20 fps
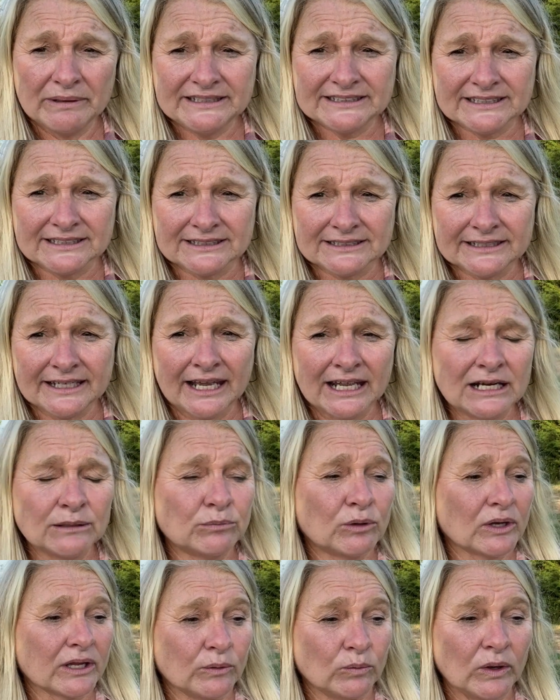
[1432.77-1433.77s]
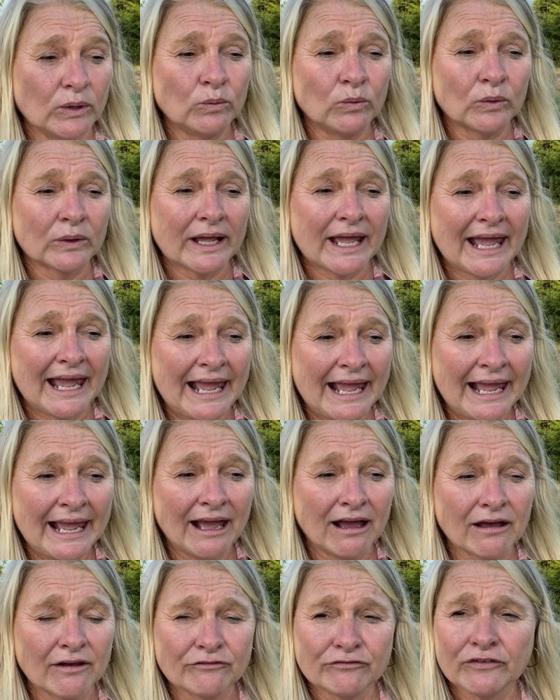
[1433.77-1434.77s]
sustainable and we want to
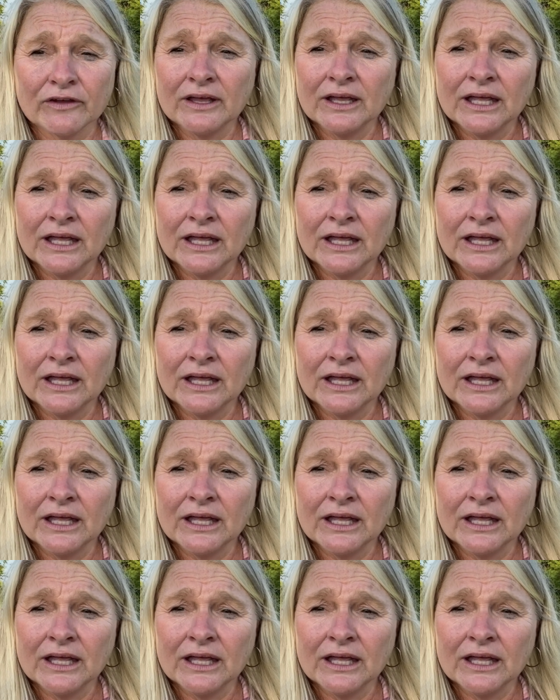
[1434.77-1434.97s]
have